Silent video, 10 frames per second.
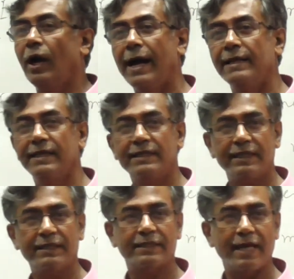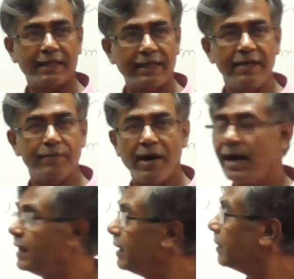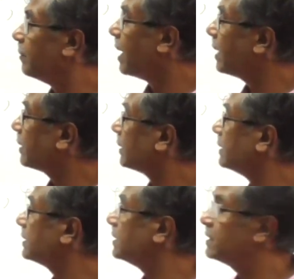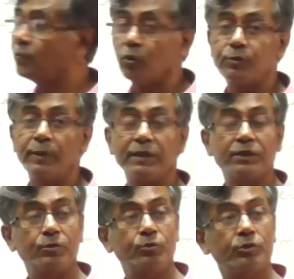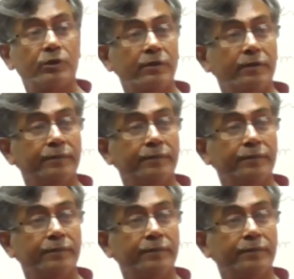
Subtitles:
And this is nothing but this is the Boltzmann distribution.